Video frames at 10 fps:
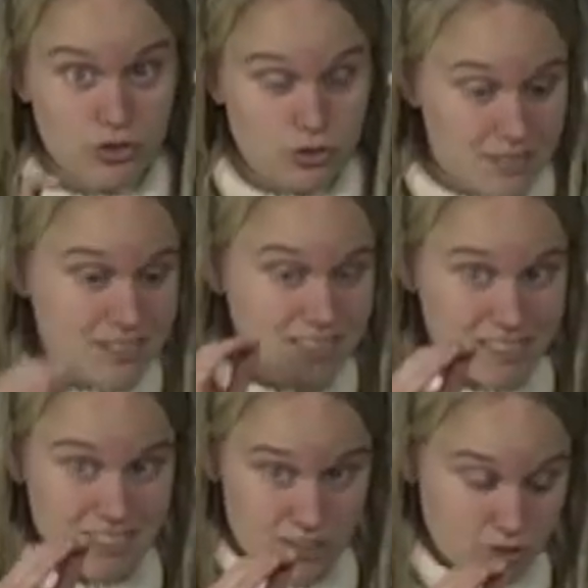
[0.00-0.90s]
Her
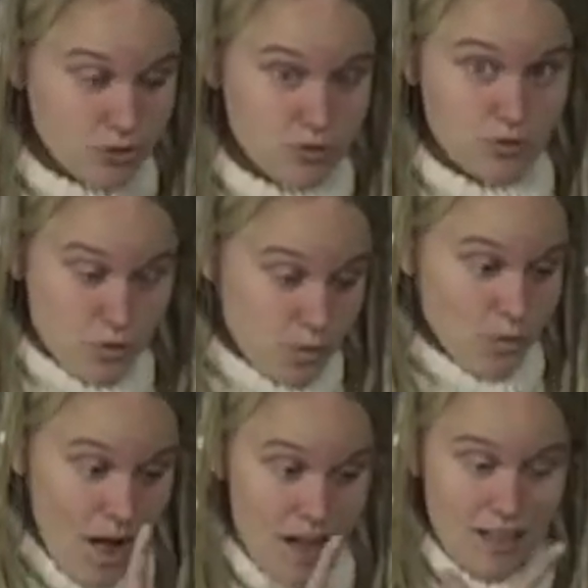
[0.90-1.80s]
research
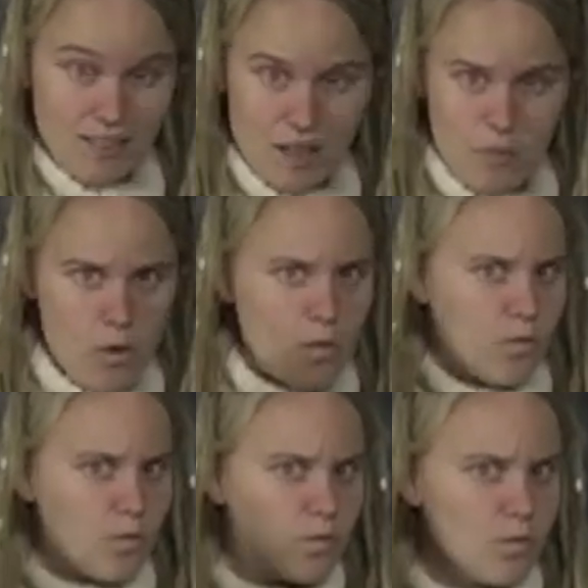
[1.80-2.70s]
investigates
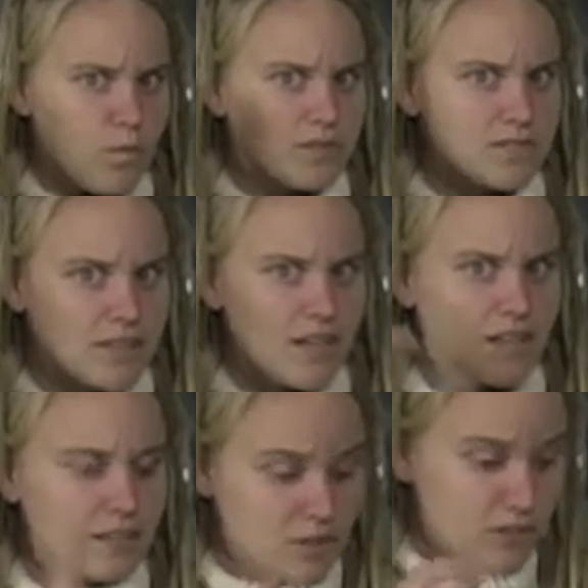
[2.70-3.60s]
sequential and
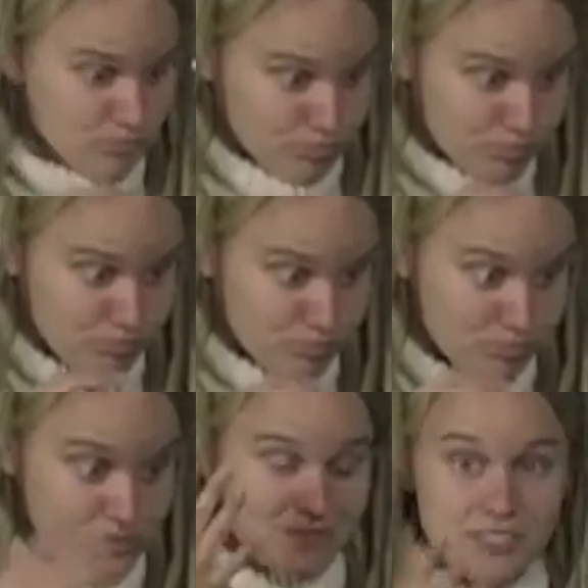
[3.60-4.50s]
simultaneous
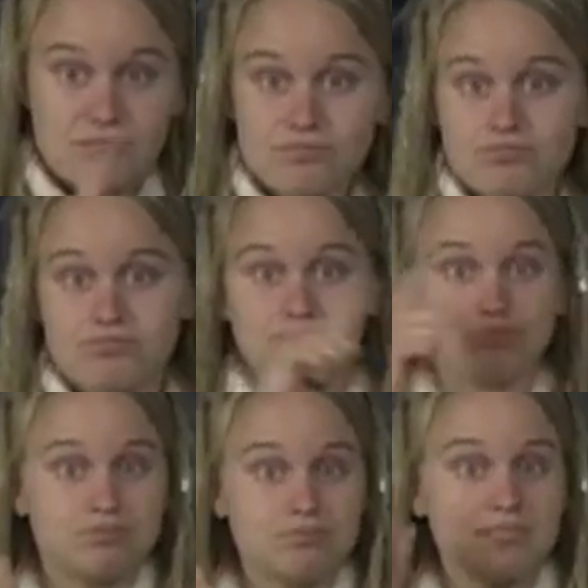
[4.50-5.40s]
learning of
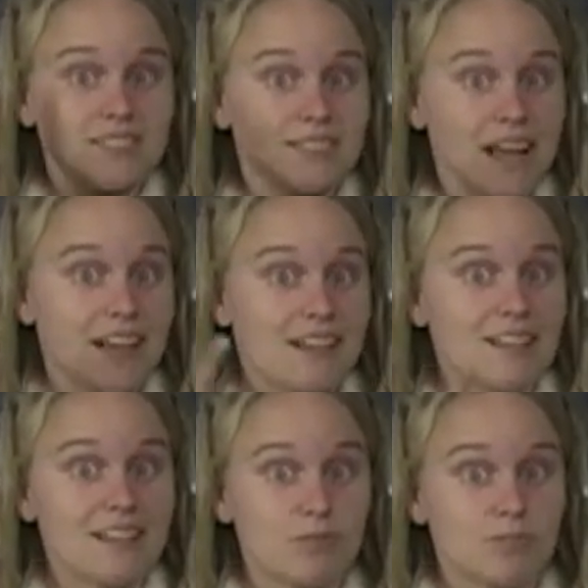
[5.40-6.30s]
language
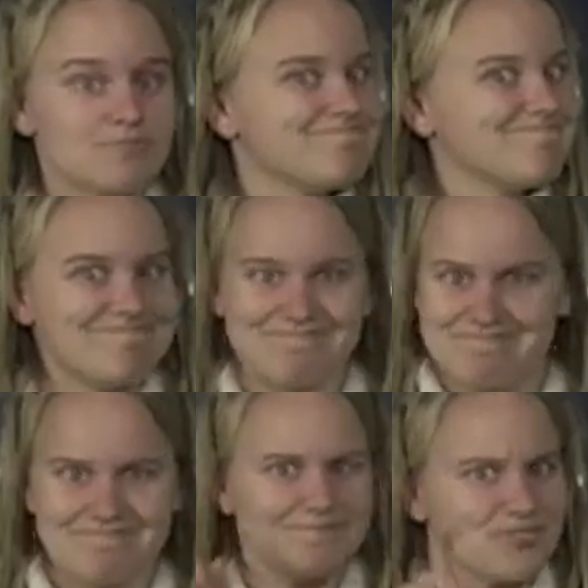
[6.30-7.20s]
and
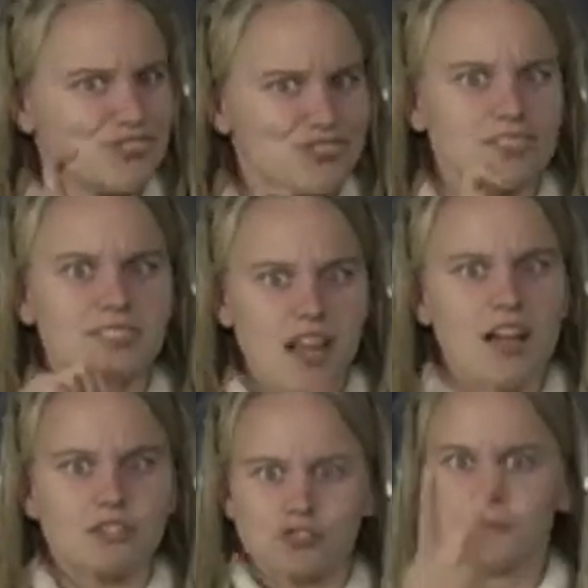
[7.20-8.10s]
finds that
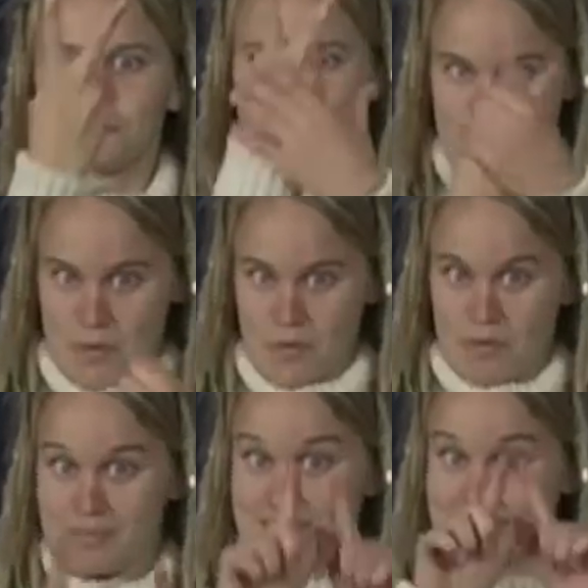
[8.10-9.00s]
providing
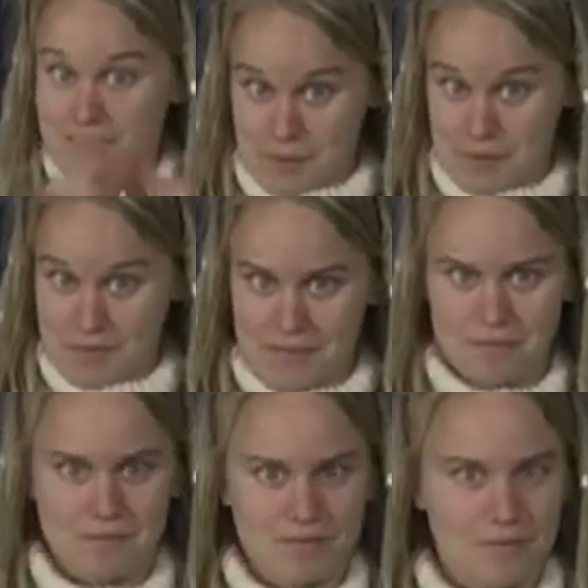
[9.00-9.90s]
both
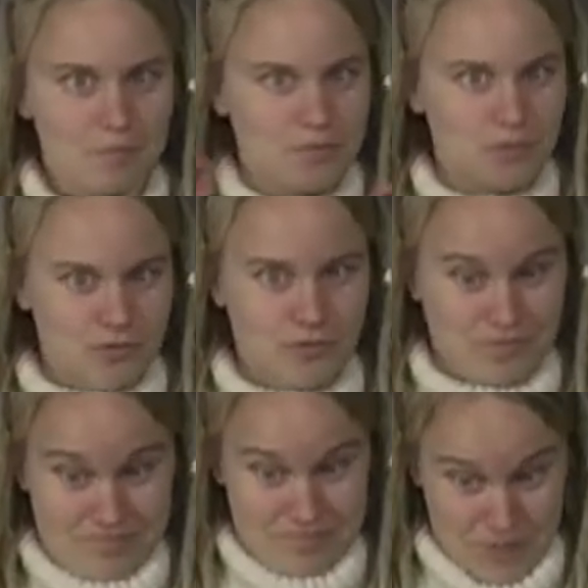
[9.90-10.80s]
at the same time
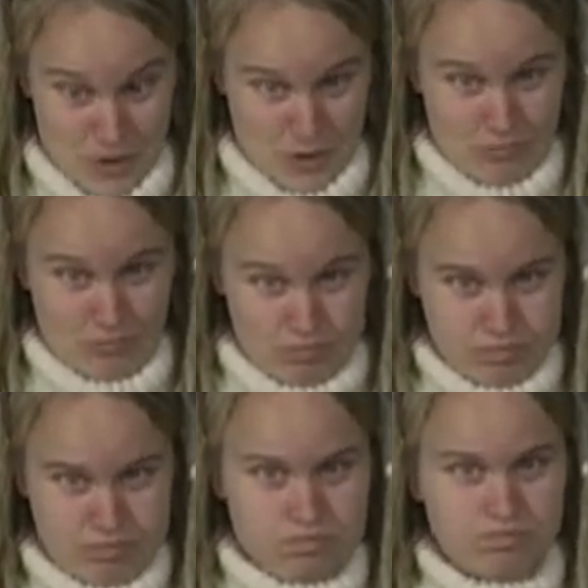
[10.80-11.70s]
at a young
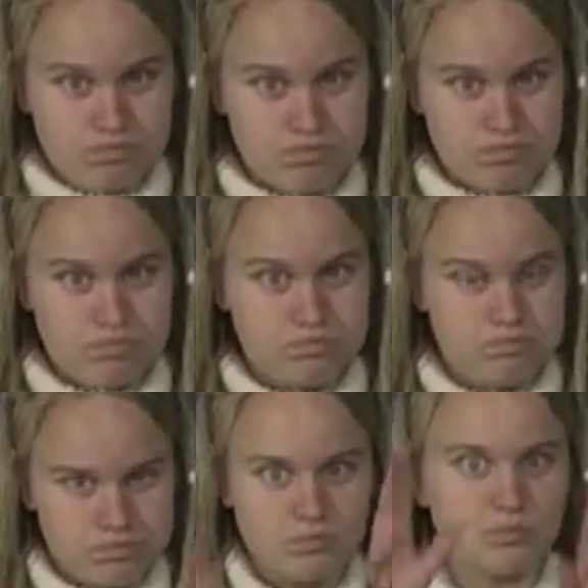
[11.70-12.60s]
age,
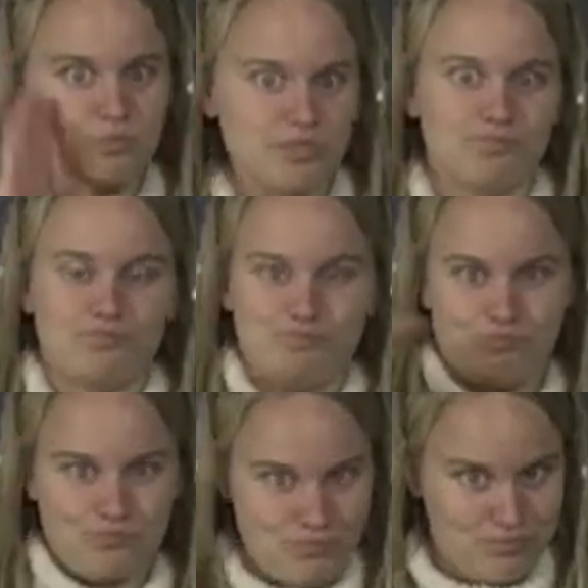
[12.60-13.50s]
contrary to
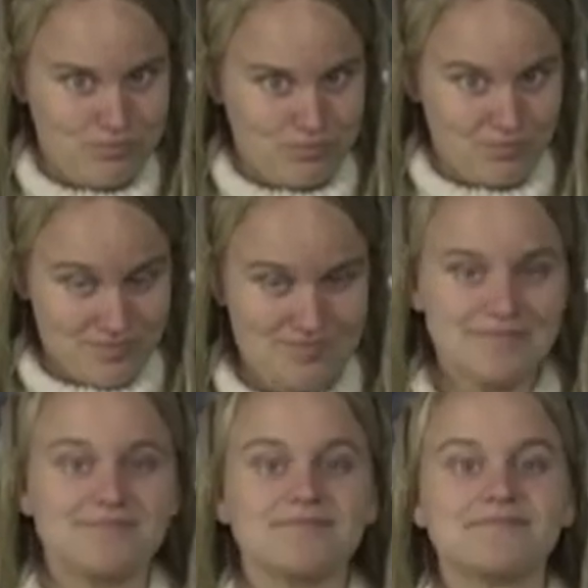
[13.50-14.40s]
common belief, is the
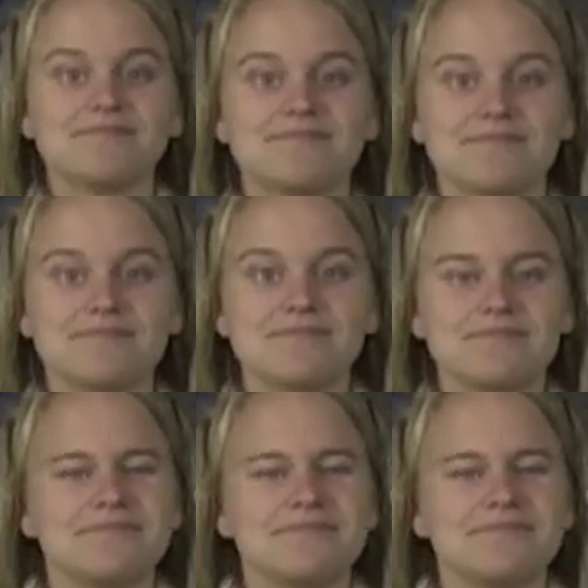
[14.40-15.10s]
most beneficial.